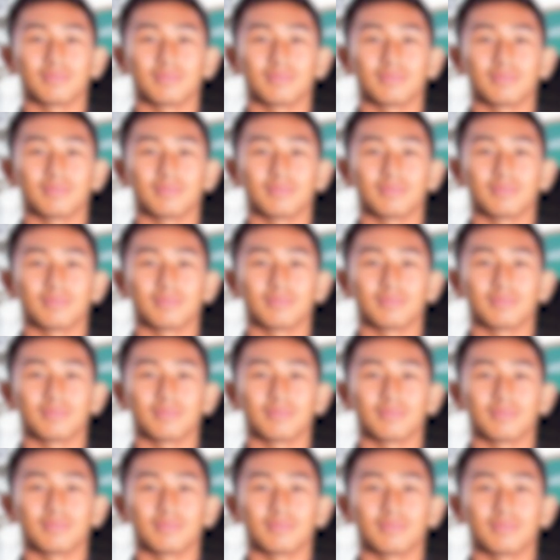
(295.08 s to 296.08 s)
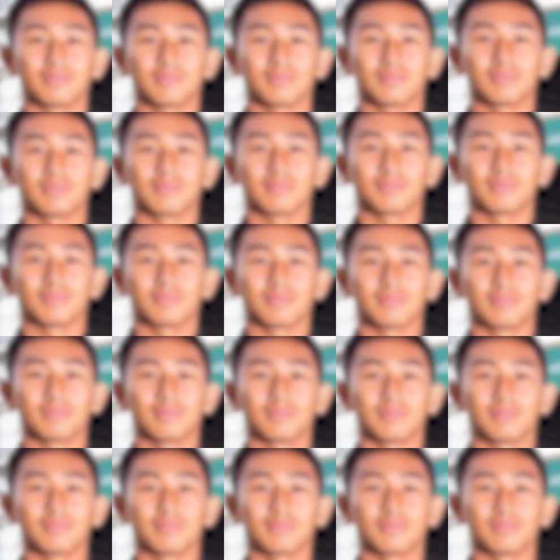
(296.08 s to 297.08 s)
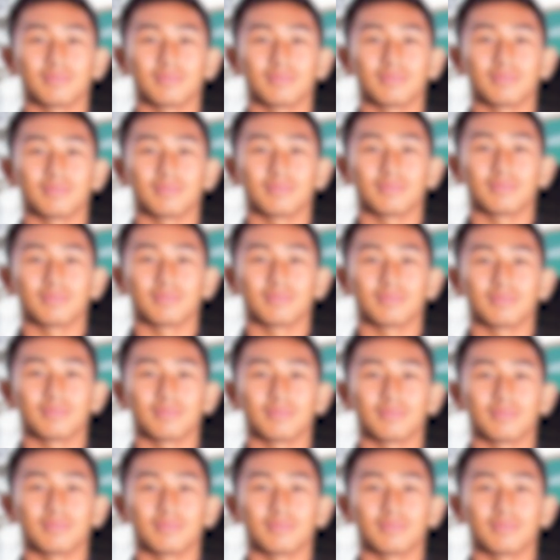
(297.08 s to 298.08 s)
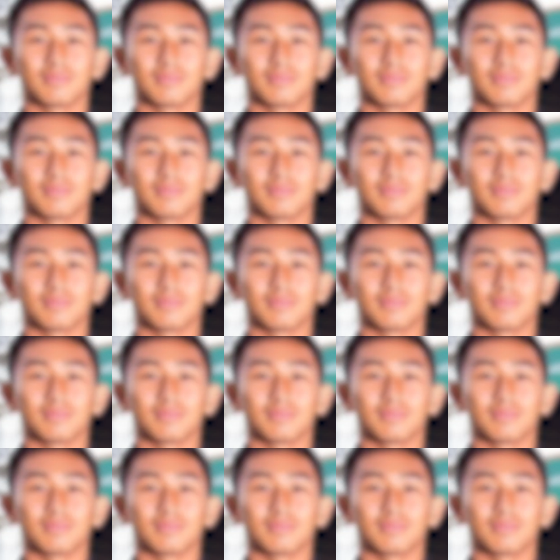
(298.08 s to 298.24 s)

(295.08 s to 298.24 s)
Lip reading: This person isn't speaking.